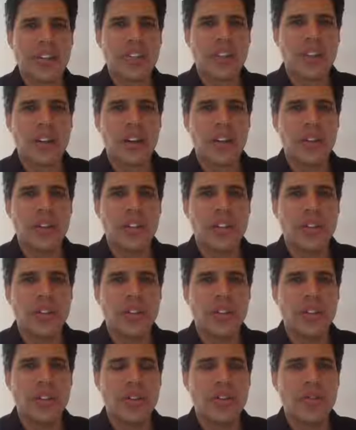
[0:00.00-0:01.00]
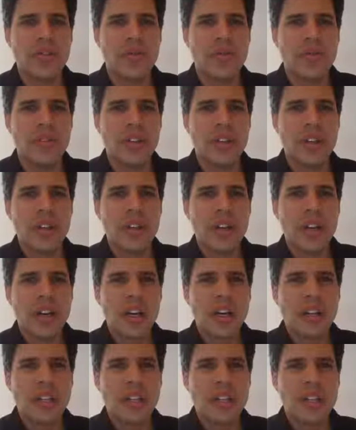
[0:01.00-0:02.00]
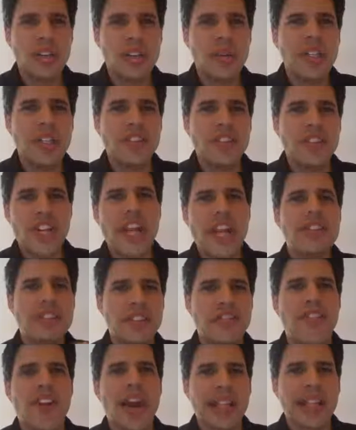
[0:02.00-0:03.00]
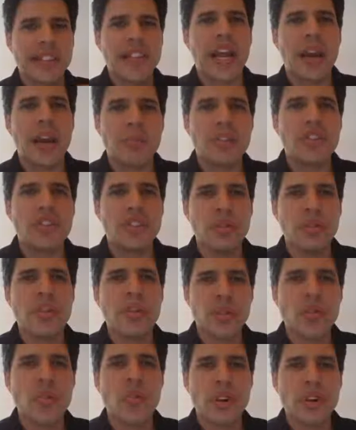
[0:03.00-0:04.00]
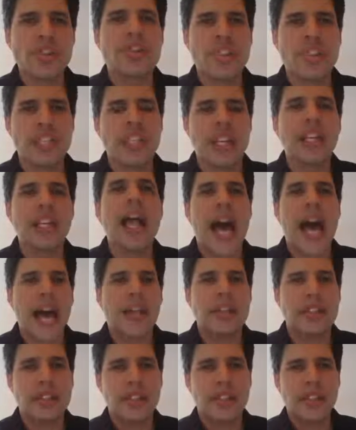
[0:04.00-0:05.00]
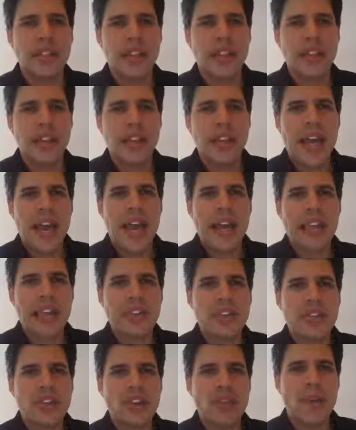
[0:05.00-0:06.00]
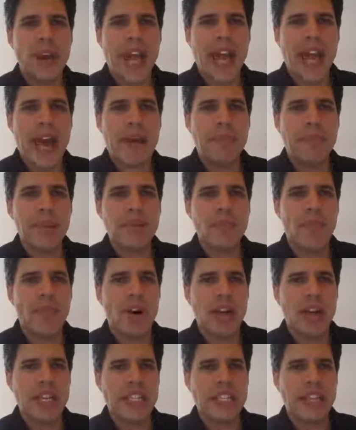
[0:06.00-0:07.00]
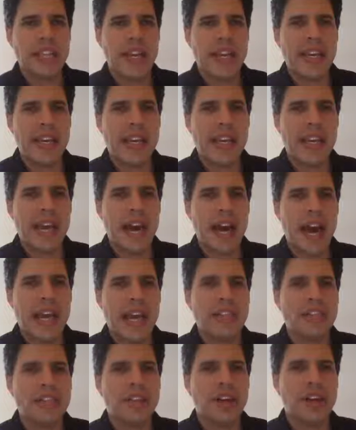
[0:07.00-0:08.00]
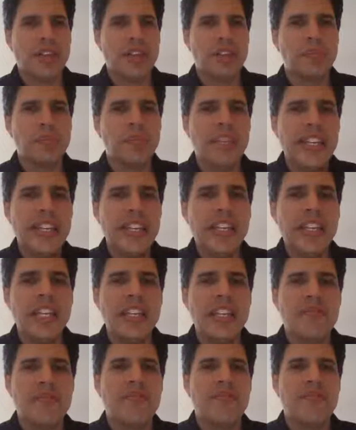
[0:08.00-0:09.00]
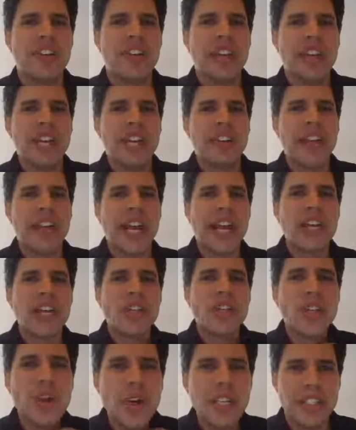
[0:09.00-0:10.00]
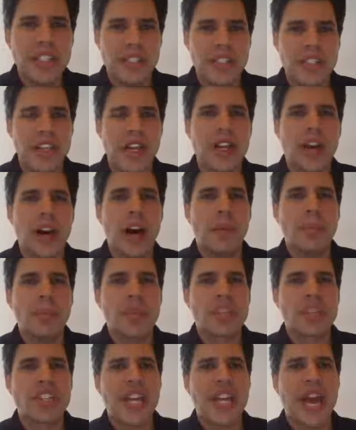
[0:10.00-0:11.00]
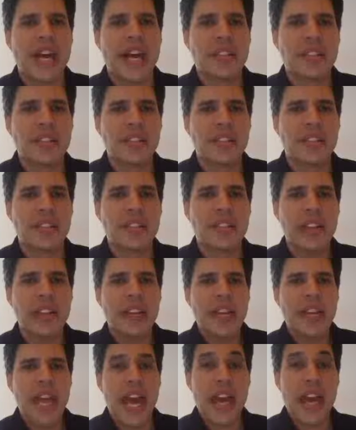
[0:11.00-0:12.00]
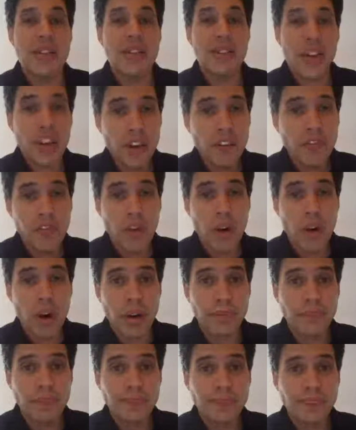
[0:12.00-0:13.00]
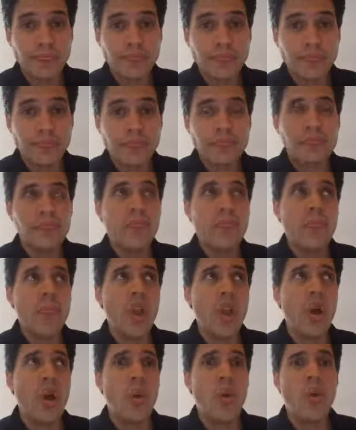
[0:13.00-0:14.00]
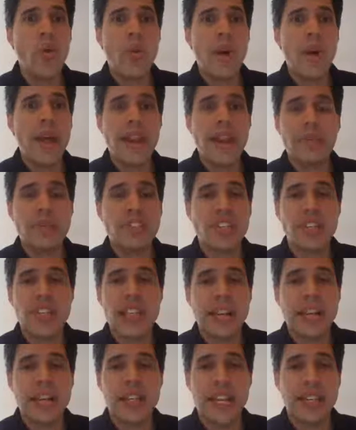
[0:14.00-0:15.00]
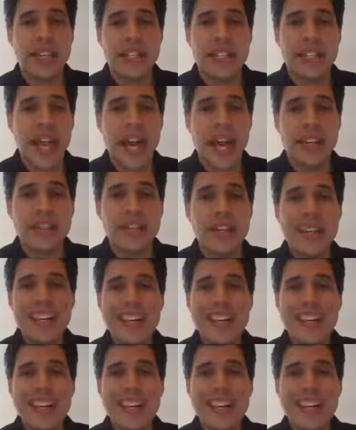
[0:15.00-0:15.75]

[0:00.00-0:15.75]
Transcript: started to ingest the fact that I was doing the worst in the class. And so what happened was I started to believe that I couldn't accomplish tasks, and therefore, when I would sit down and take a test,